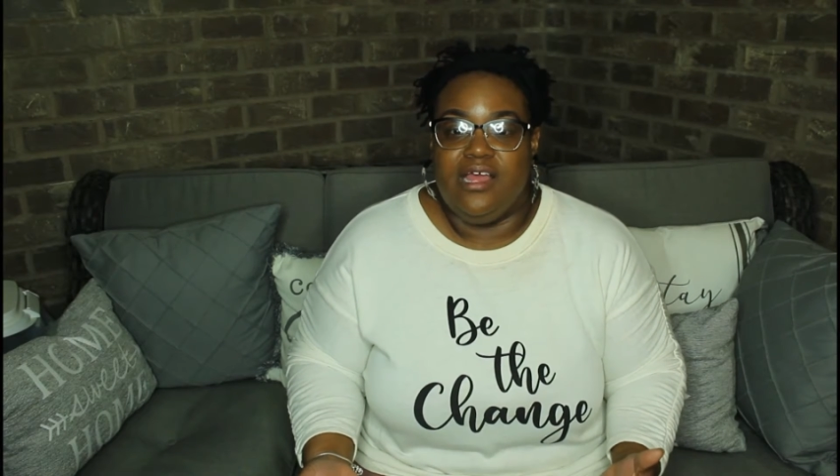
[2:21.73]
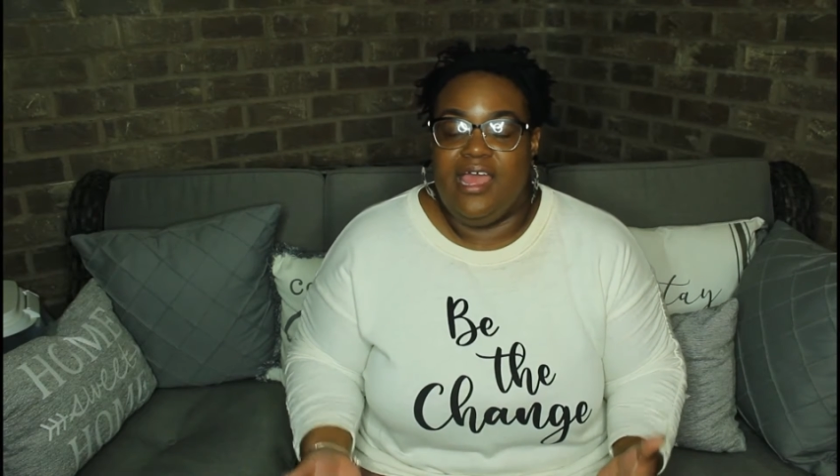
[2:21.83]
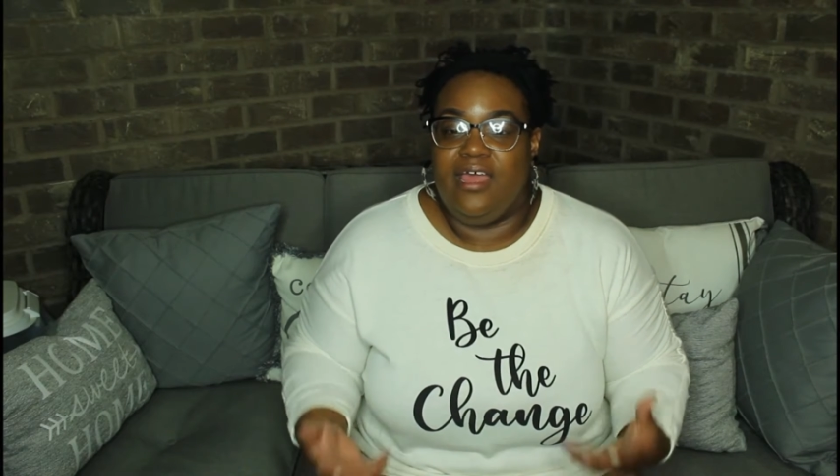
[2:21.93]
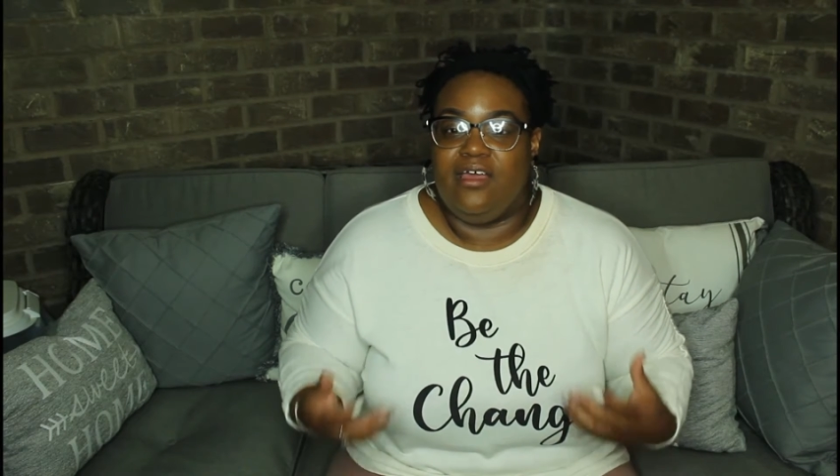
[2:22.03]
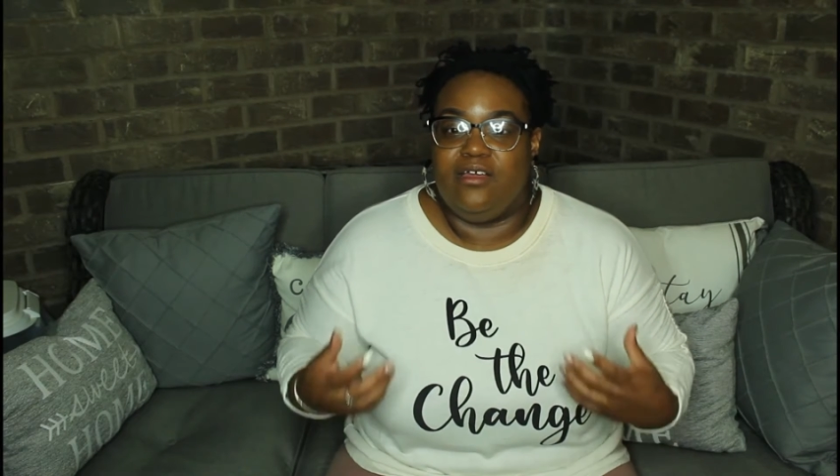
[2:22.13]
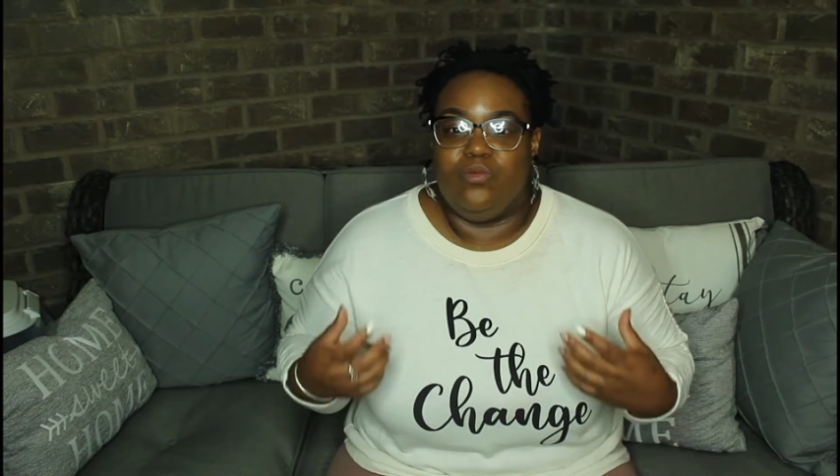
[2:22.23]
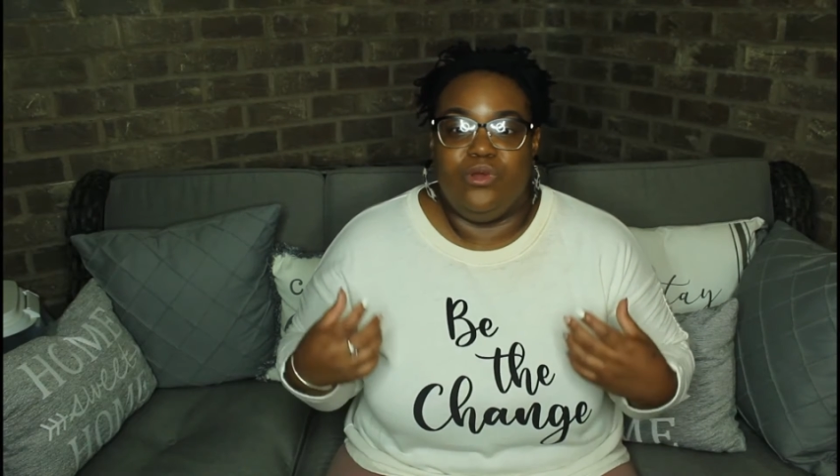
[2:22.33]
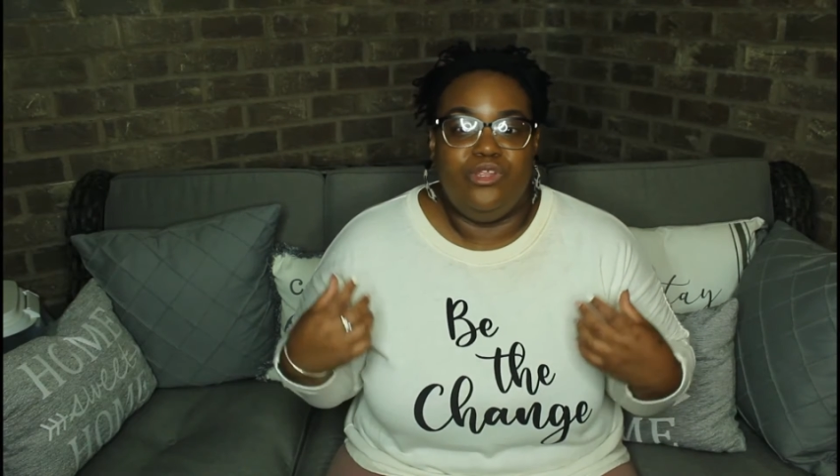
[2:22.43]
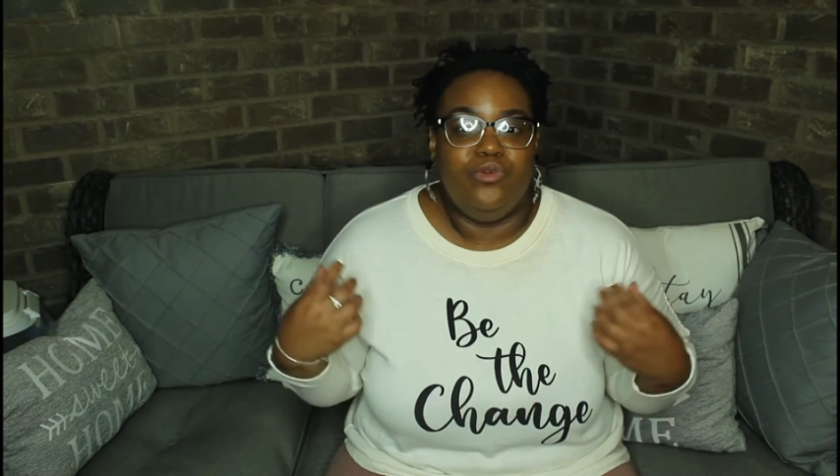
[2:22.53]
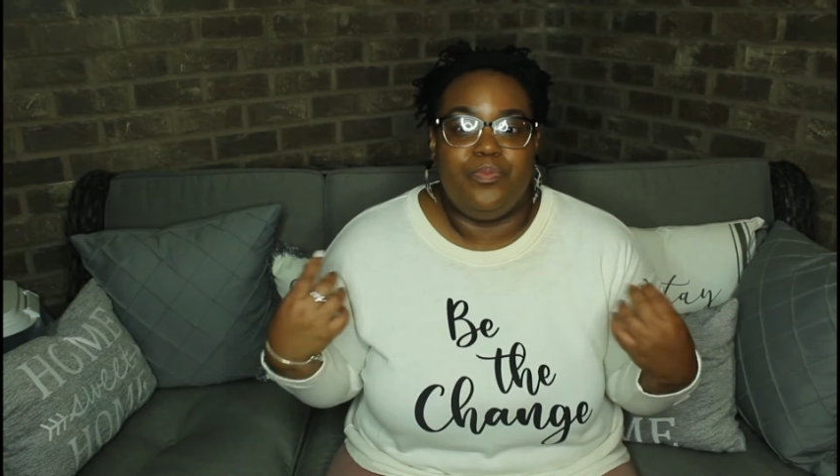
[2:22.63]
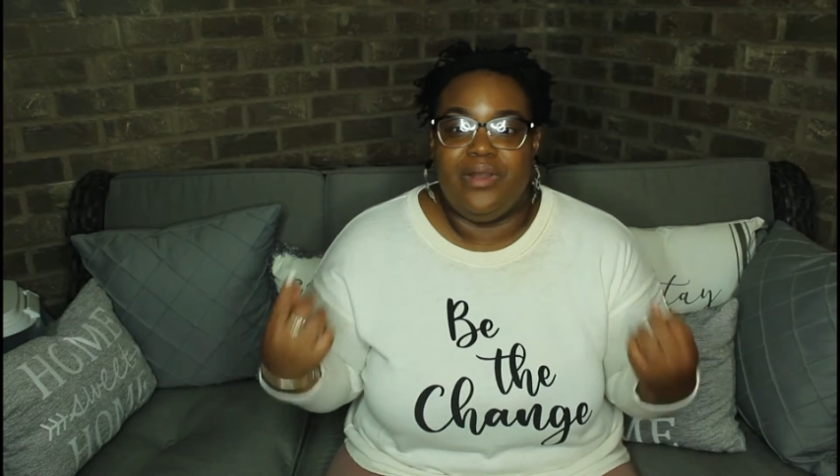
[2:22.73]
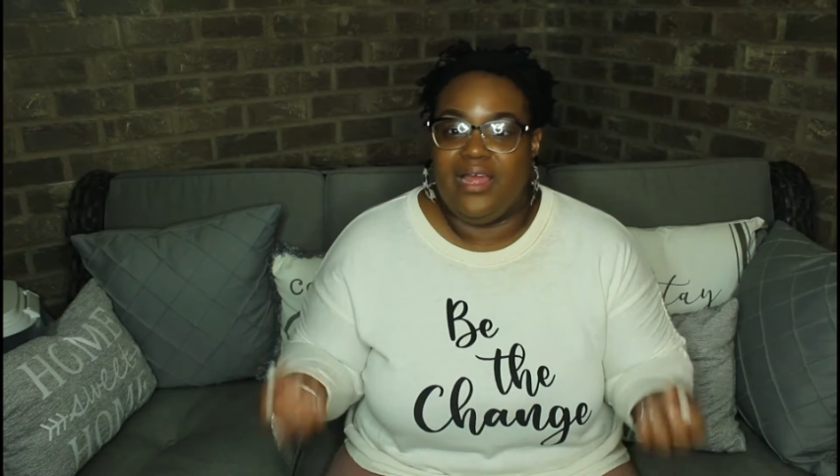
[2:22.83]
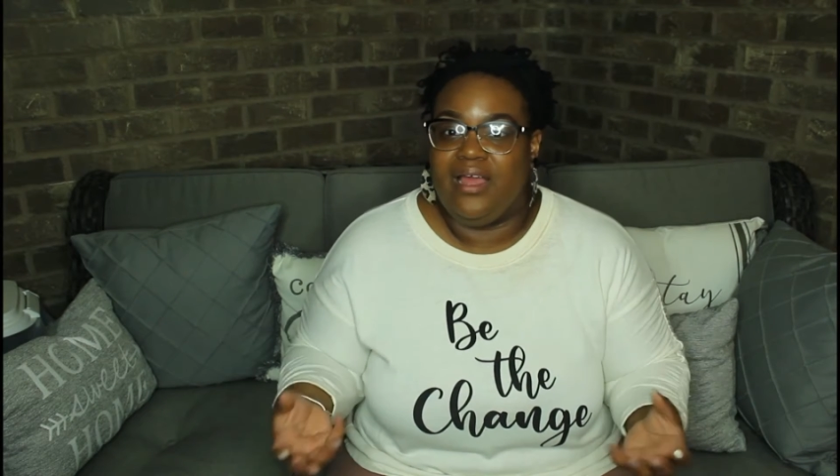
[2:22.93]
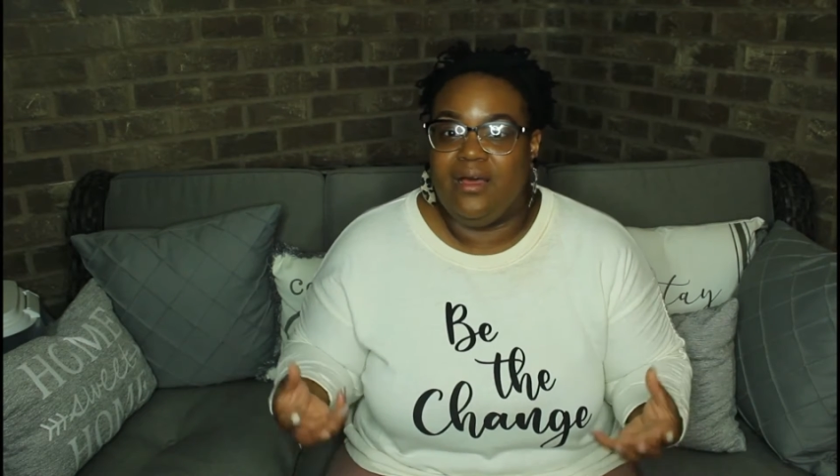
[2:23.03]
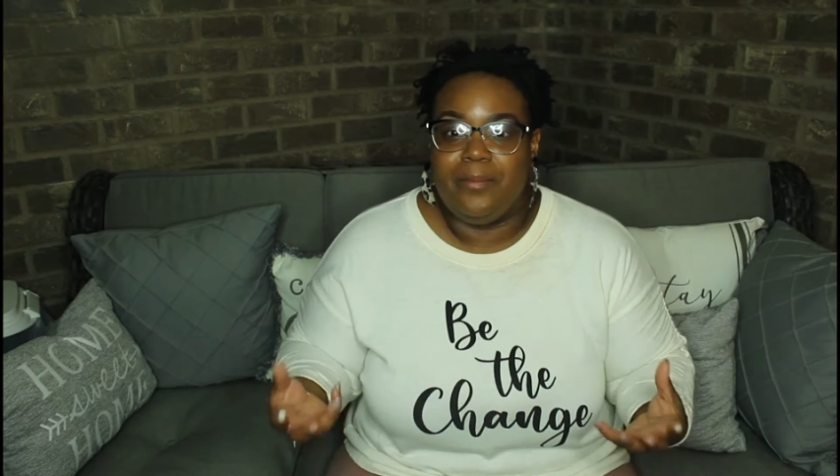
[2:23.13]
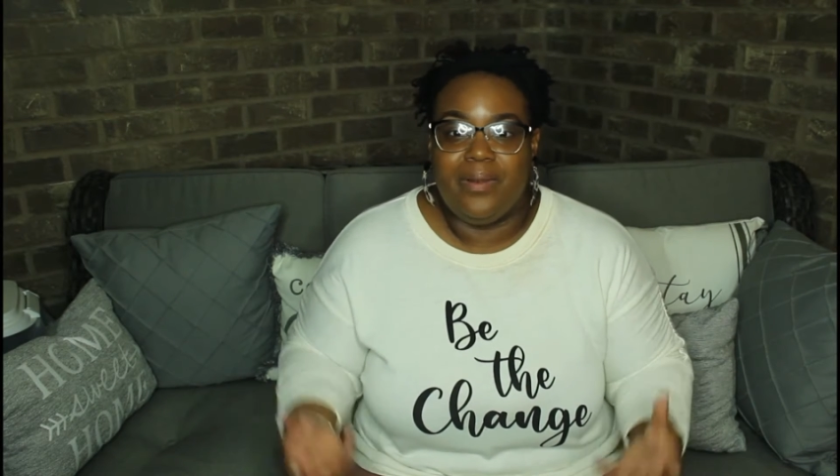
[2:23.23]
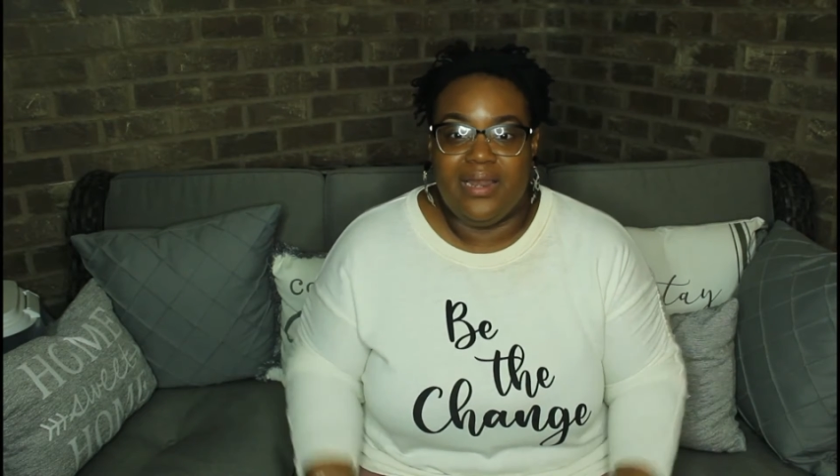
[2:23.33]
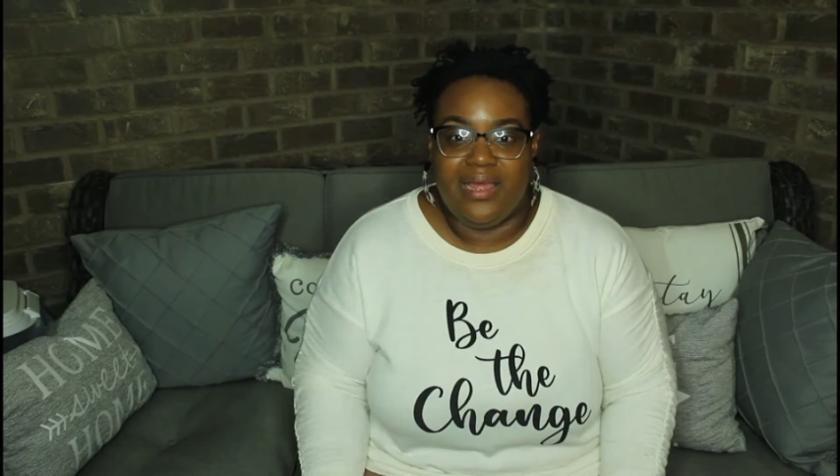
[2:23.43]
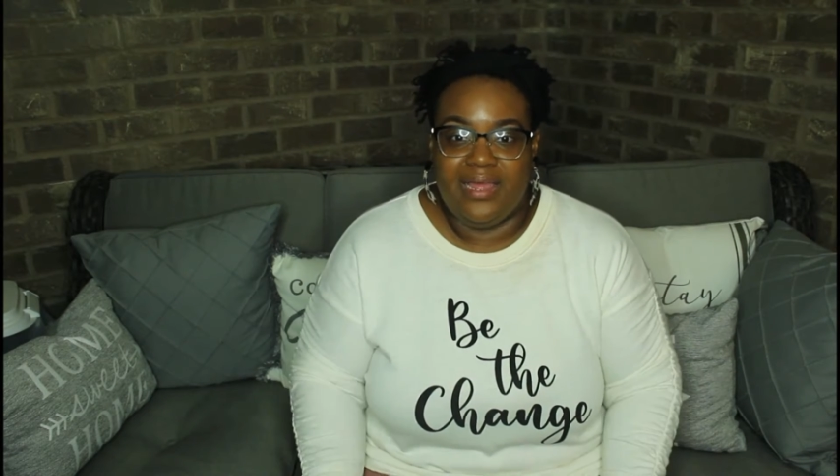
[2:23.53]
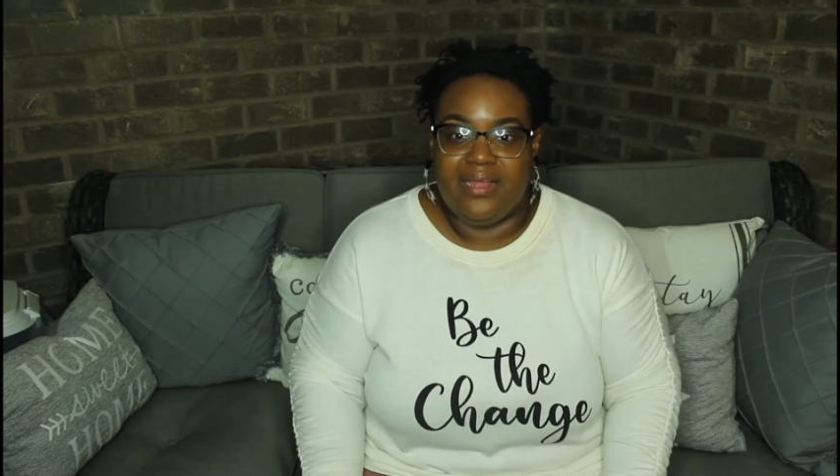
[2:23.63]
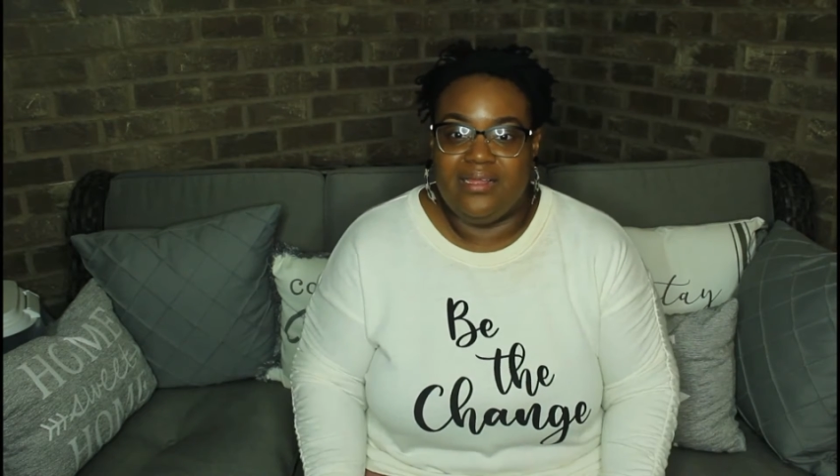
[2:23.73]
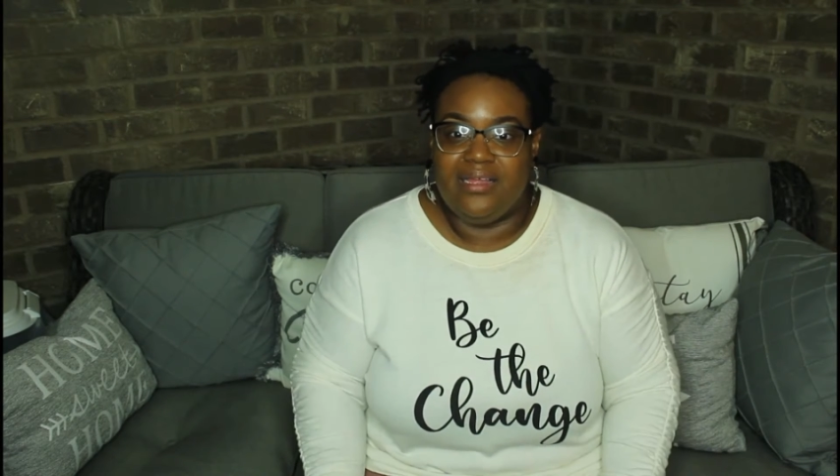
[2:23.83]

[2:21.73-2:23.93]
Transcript: And when you plant a plant,